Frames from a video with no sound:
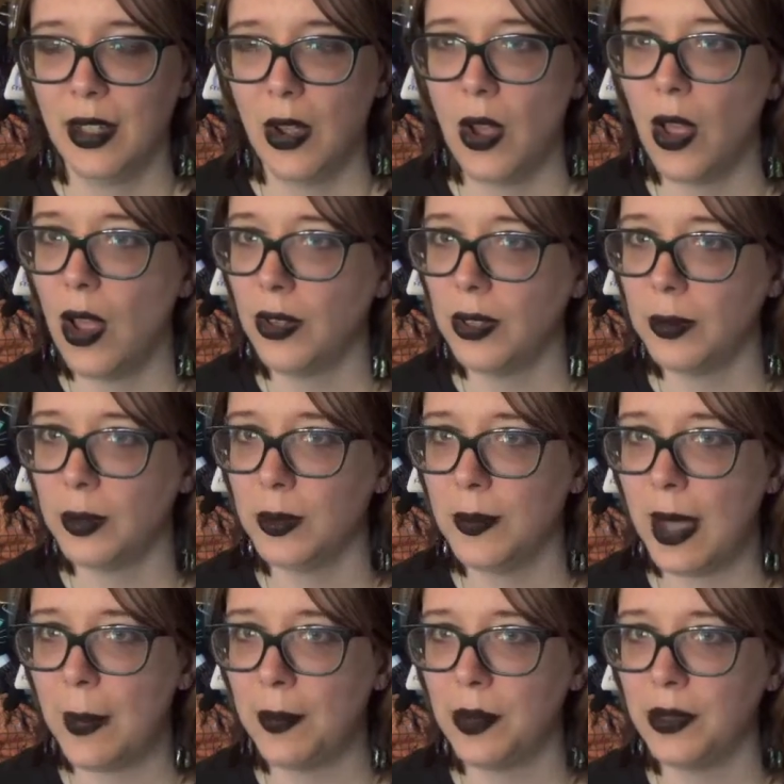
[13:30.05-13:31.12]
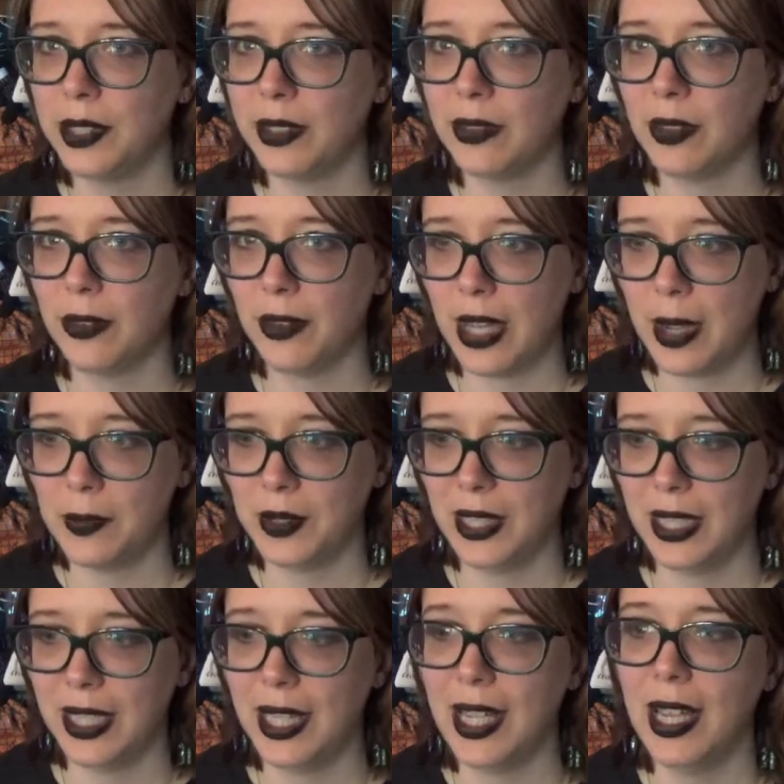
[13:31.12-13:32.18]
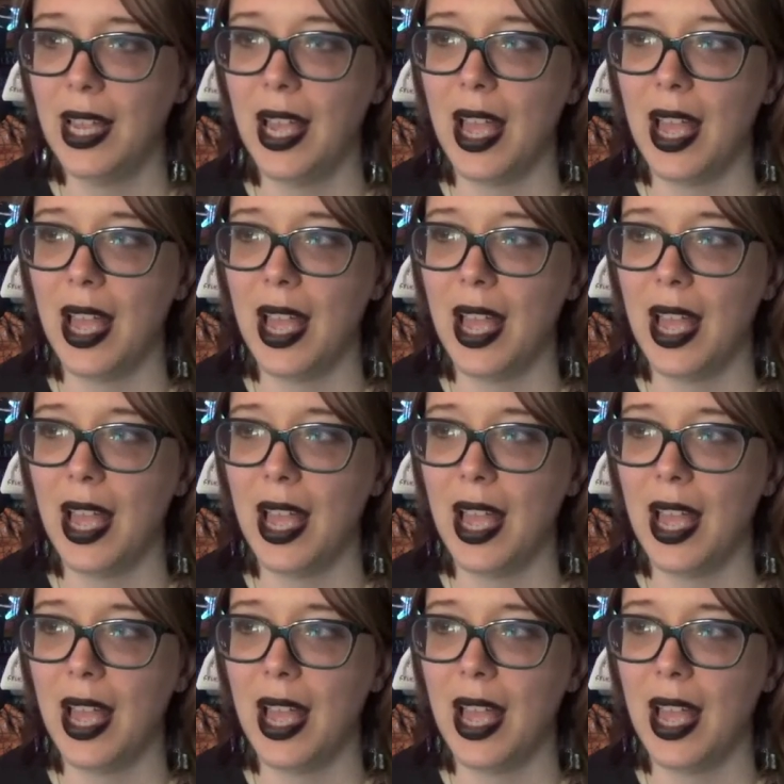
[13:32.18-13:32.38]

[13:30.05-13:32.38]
horrible members of the family,